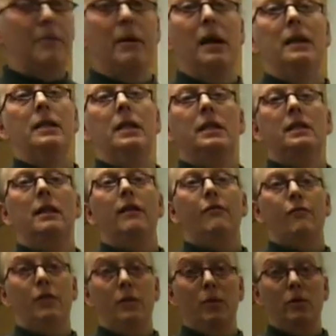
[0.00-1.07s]
bond doesn't have
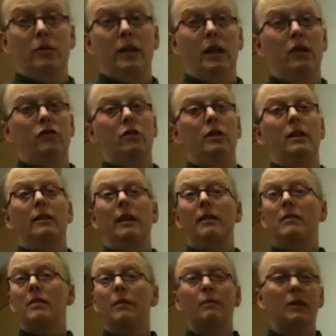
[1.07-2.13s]
free rotation, and
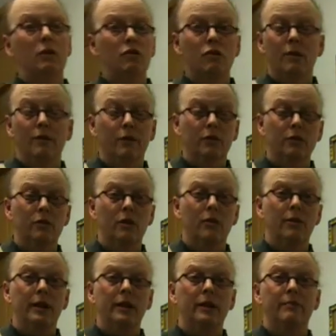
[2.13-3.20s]
that's something you should have learned
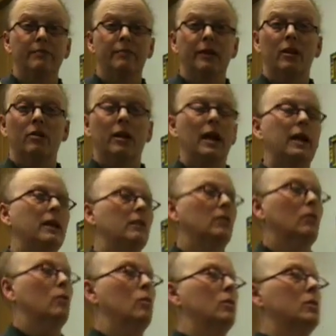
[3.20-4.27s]
already, okay, in
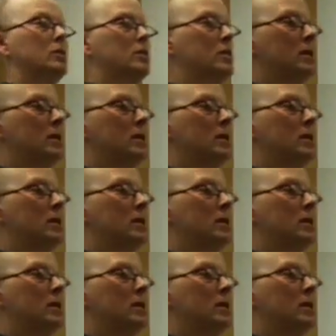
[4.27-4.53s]
the course.